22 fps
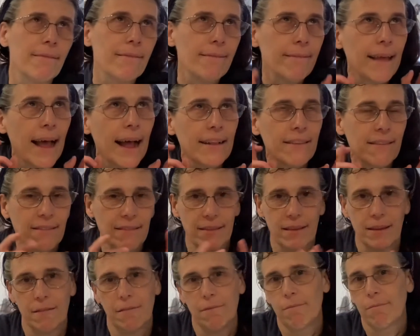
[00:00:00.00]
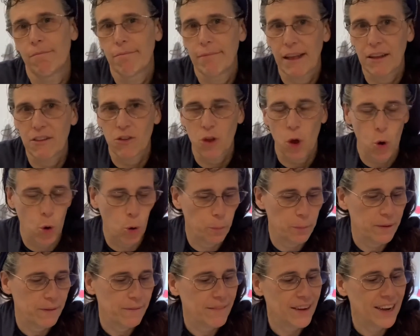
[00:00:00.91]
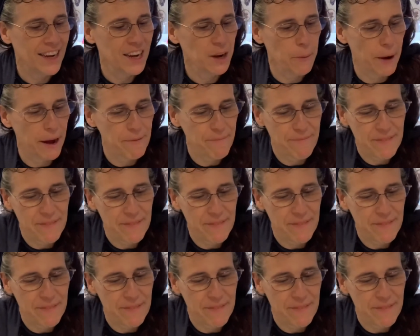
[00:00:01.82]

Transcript: that's the hope. Anyway,